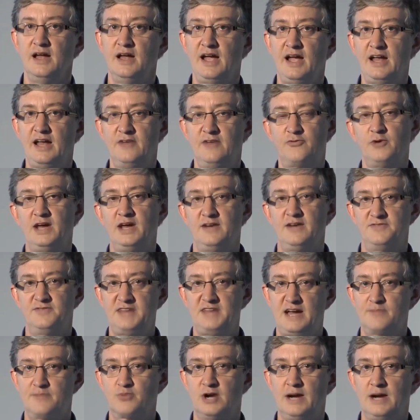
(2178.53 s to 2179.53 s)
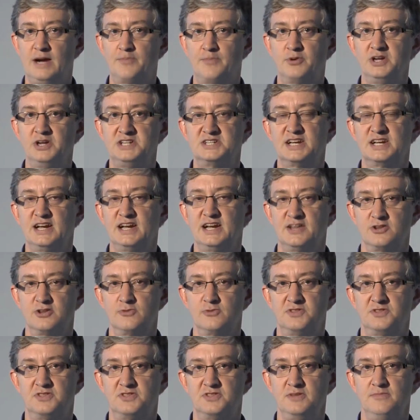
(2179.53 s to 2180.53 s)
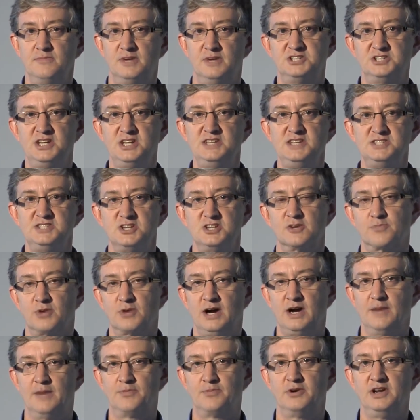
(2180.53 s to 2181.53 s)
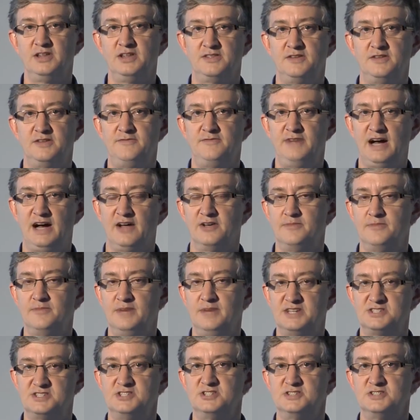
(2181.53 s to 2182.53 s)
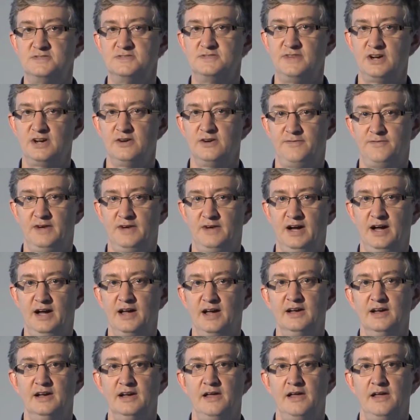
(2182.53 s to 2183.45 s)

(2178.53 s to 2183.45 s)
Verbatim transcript: And if we have that property together with the much easier property that valid messages verify,